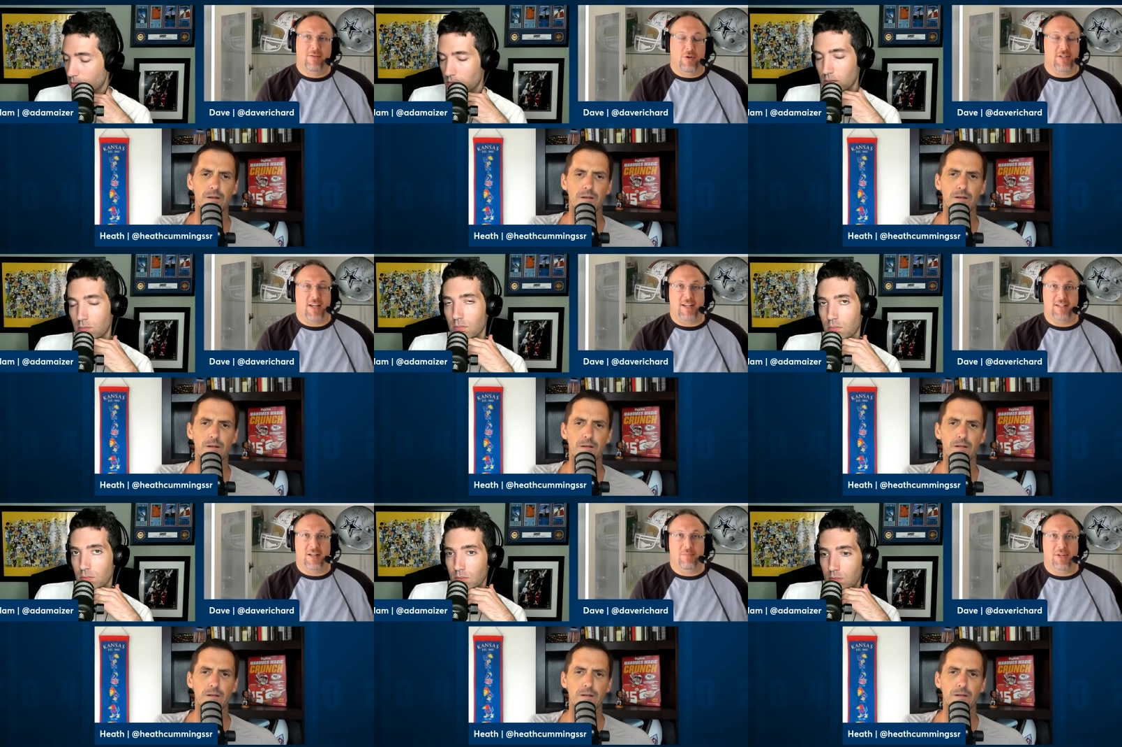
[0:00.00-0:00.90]
Speaker 1: Looks like
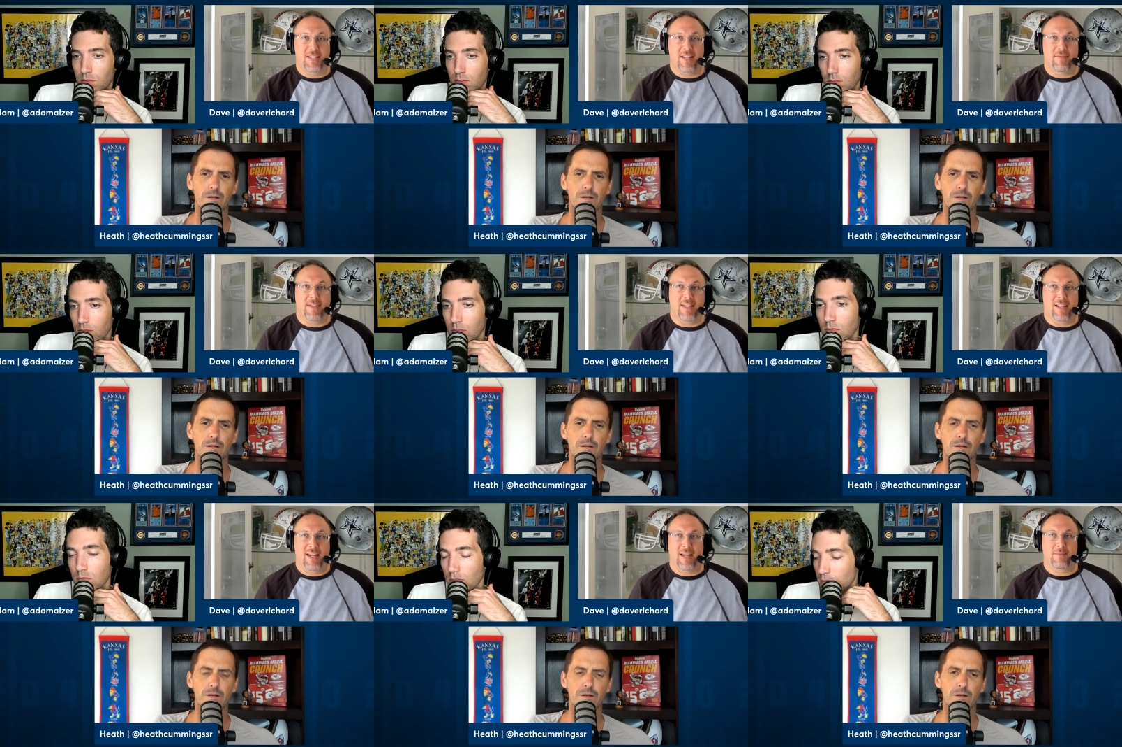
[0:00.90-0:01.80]
he's going to play 17
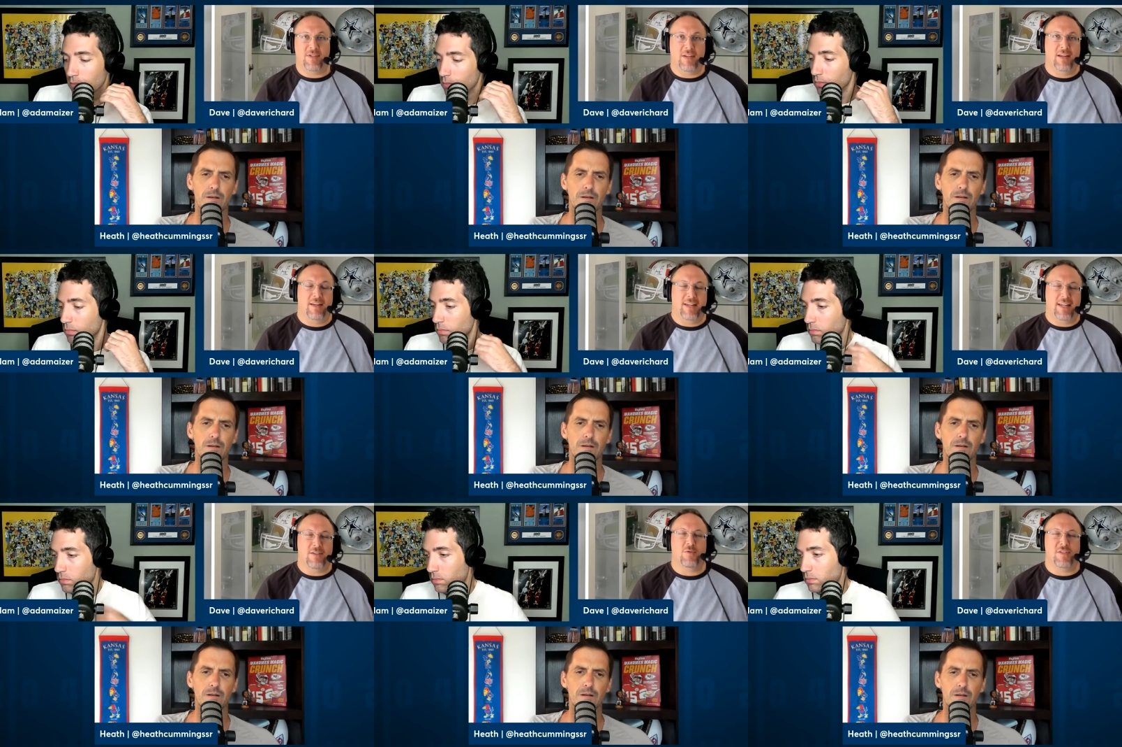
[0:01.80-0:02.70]
games. He
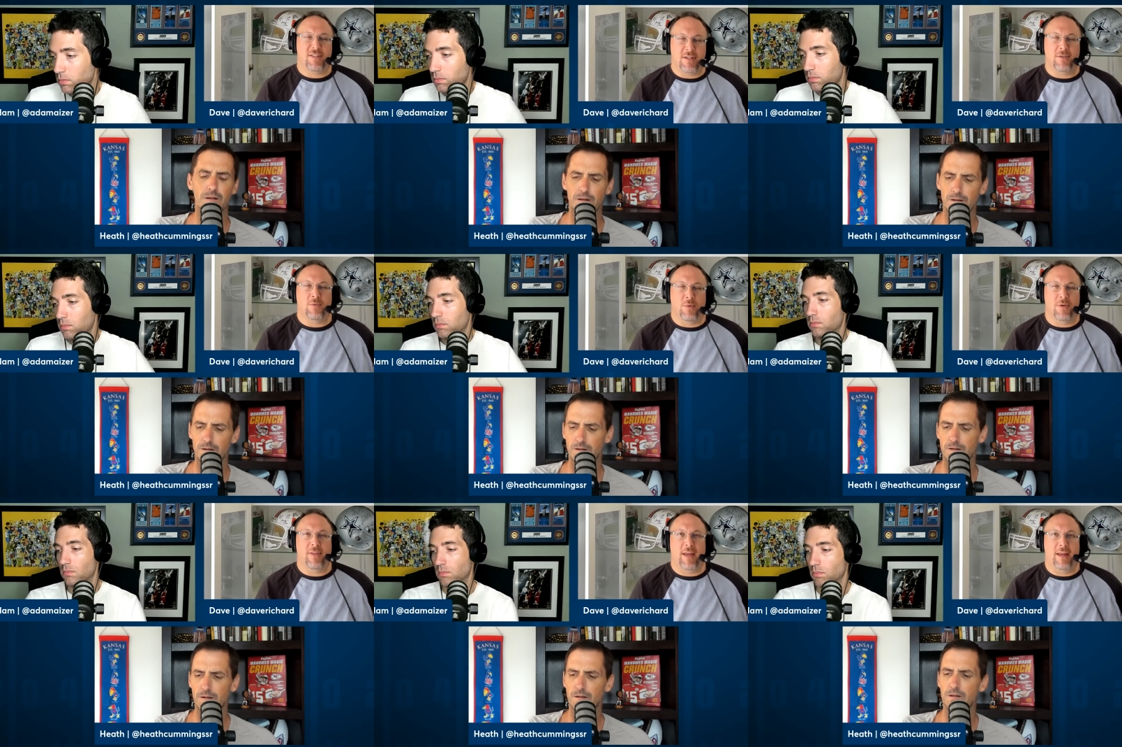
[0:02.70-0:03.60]
is still
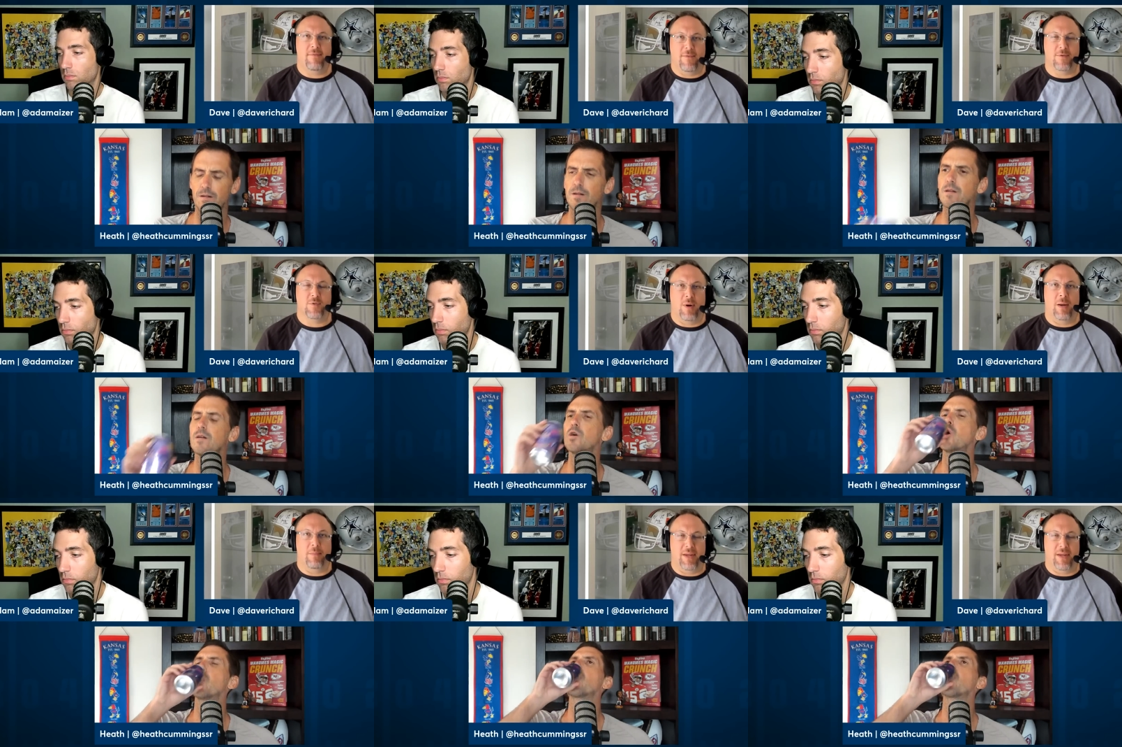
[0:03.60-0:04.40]
worth a first round